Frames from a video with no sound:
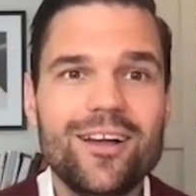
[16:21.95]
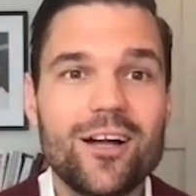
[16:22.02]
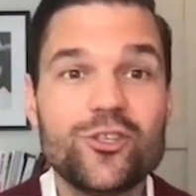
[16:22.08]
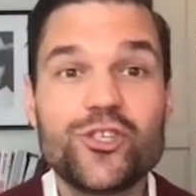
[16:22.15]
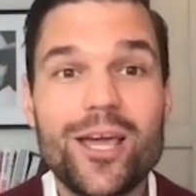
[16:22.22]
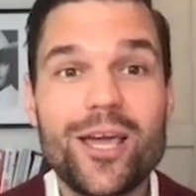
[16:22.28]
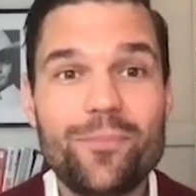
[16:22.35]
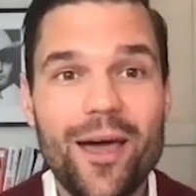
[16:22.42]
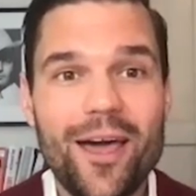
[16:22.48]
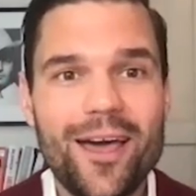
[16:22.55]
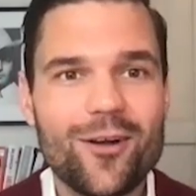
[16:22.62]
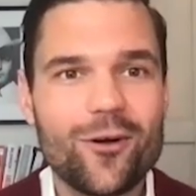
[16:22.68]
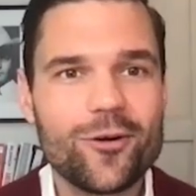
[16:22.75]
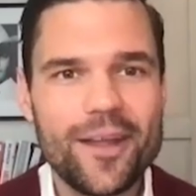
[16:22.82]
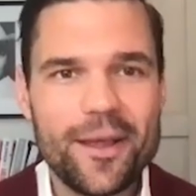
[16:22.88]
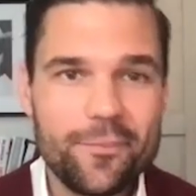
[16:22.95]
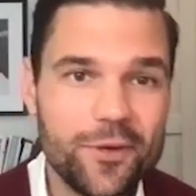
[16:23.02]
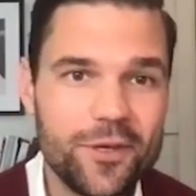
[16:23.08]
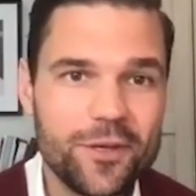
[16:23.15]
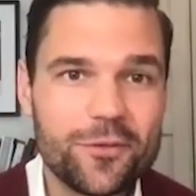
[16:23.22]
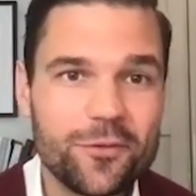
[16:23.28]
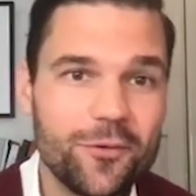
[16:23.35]
a JPEG or an
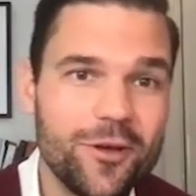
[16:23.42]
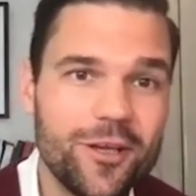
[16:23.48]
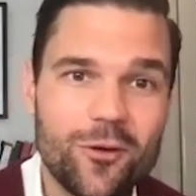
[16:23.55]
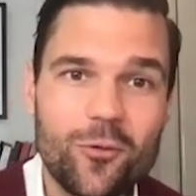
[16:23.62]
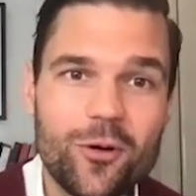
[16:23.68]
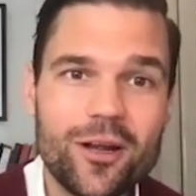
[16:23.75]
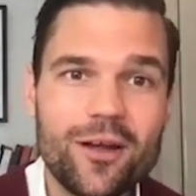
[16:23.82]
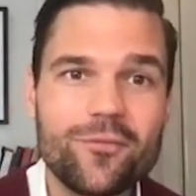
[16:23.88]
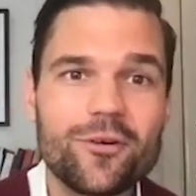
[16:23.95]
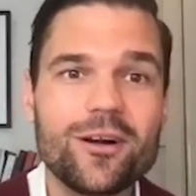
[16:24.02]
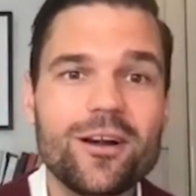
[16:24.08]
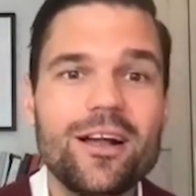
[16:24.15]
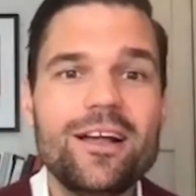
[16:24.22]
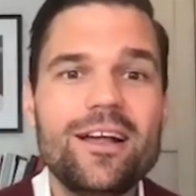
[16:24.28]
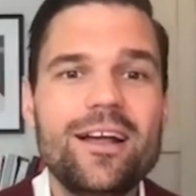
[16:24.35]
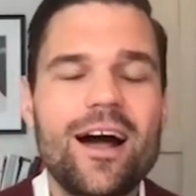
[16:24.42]
MP3 or whatever,